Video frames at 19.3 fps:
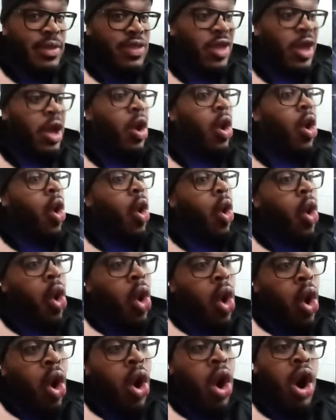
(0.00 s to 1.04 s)
they
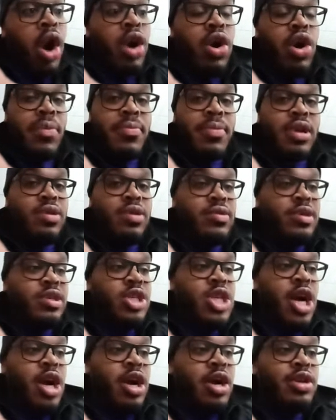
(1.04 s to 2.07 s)
all gonna be three
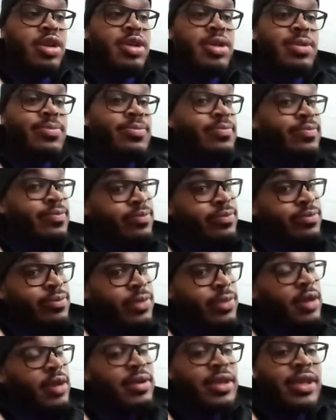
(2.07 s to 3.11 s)
stars.
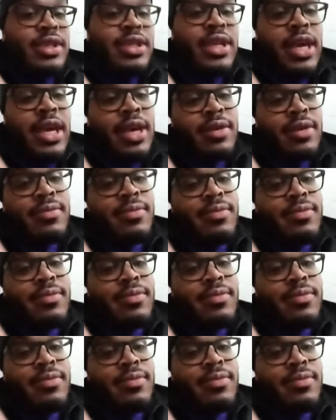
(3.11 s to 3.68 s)
I'm just saying.